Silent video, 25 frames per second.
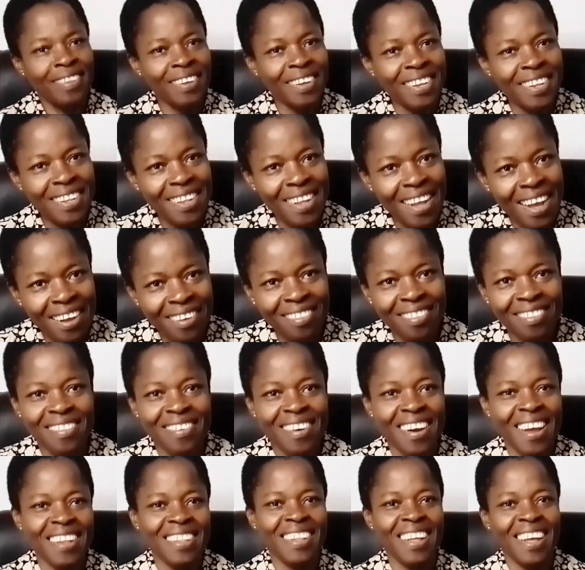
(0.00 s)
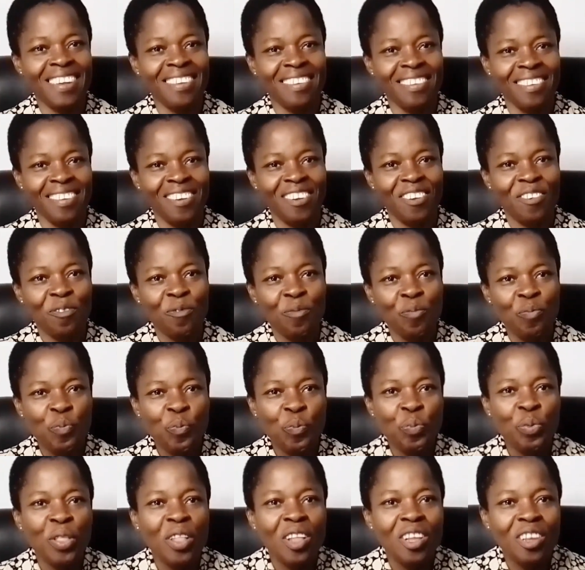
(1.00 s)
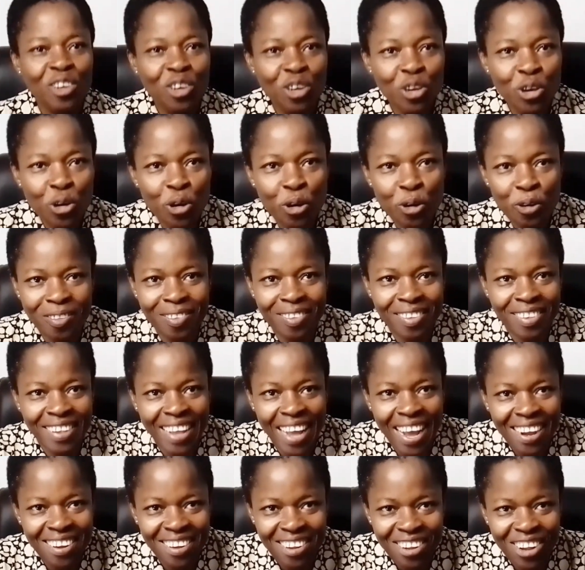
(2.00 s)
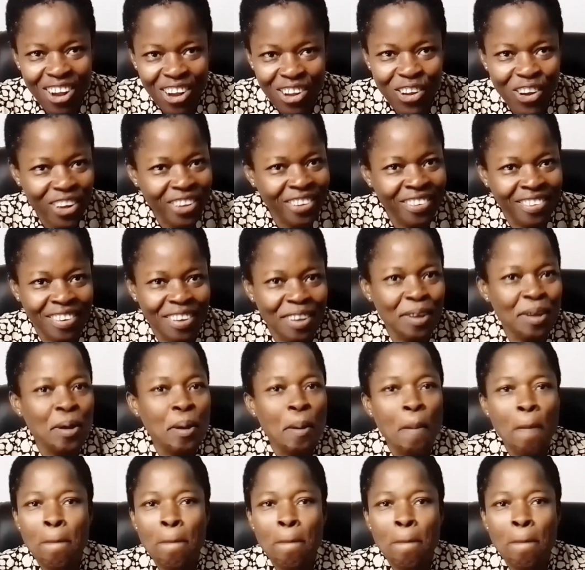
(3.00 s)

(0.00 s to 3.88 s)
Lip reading: The next strategy, use technology